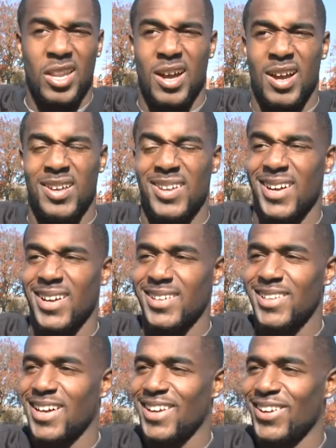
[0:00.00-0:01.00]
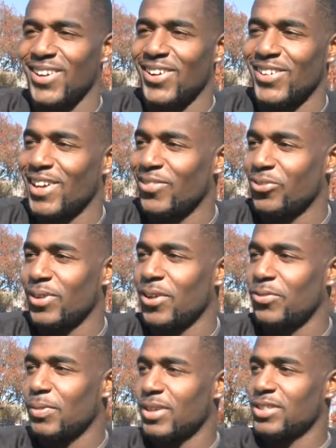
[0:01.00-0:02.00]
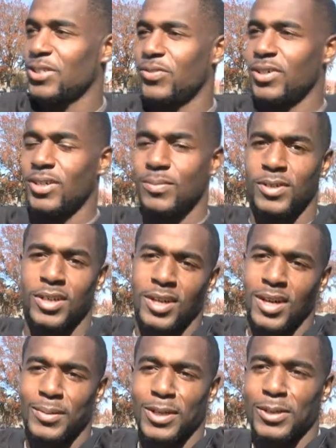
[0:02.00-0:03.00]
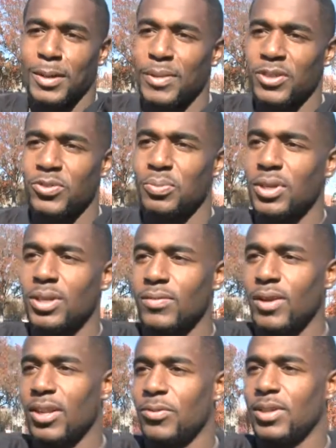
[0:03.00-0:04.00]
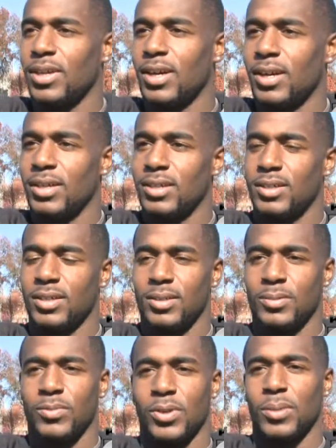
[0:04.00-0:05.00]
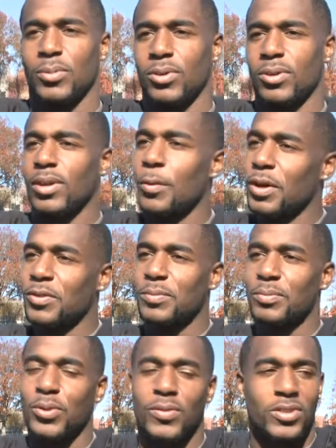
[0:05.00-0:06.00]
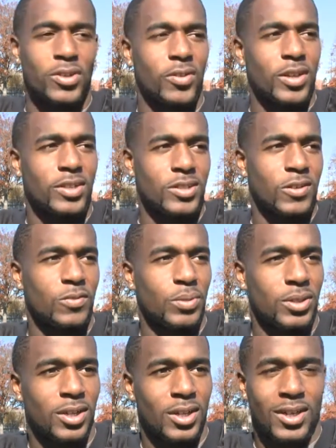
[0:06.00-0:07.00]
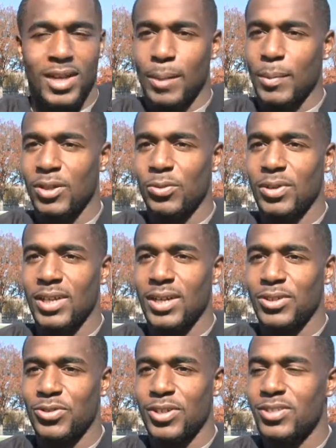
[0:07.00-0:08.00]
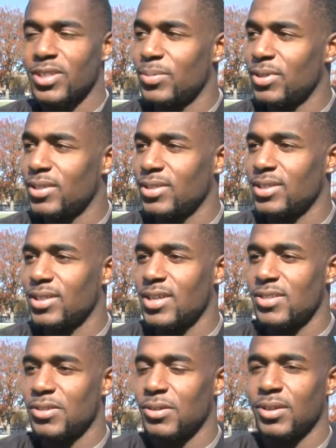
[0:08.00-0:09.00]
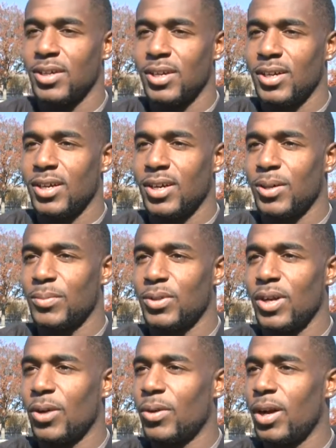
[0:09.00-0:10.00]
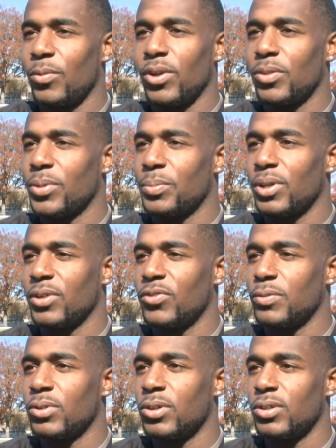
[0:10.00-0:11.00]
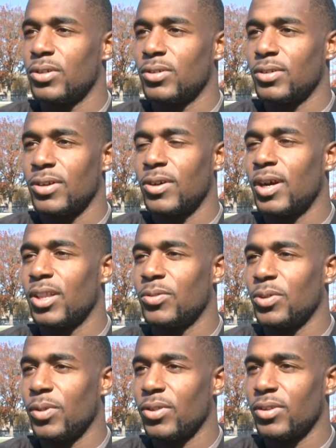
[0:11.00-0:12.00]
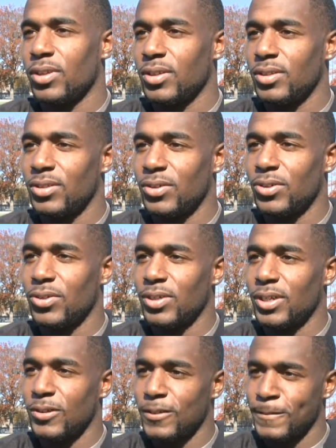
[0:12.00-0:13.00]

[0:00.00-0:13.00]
Nah, not at all. Not for myself. I'm not too big of a Halloween guy. Don't get me wrong, I watch movies and all that stuff, but I'm not the one that dressed up and things like that. So, you know, I'd rather be playing football on Halloween rather than, you know, going out.